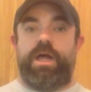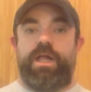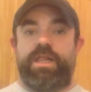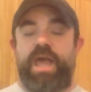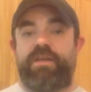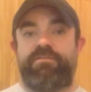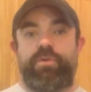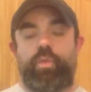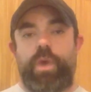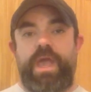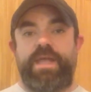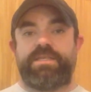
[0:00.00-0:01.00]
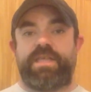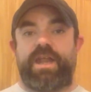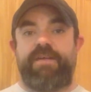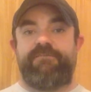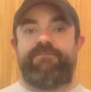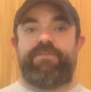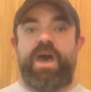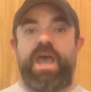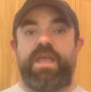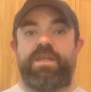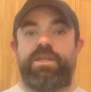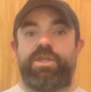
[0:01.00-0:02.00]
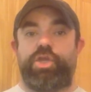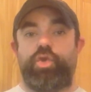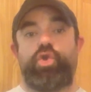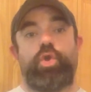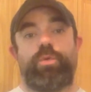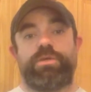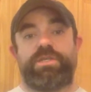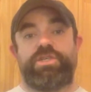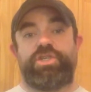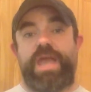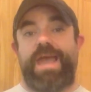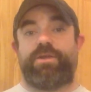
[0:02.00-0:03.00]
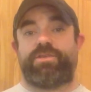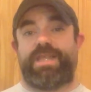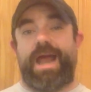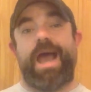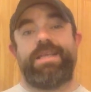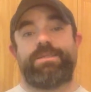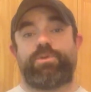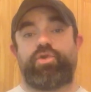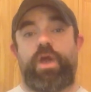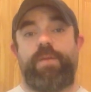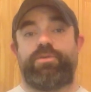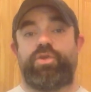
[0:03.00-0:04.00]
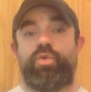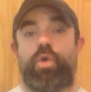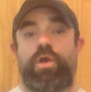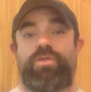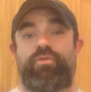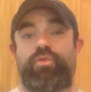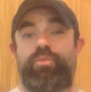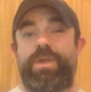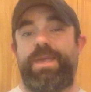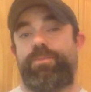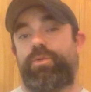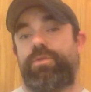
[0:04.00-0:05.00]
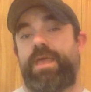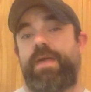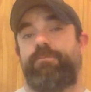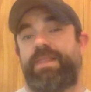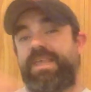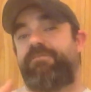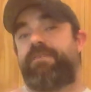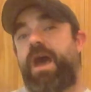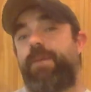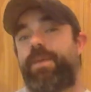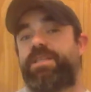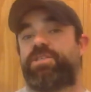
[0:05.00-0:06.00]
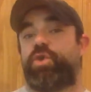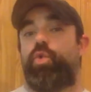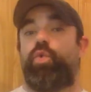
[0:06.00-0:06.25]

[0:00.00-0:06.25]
A lot of the ways that I find YouTubers and channels that I subscribe to are through people that leave comments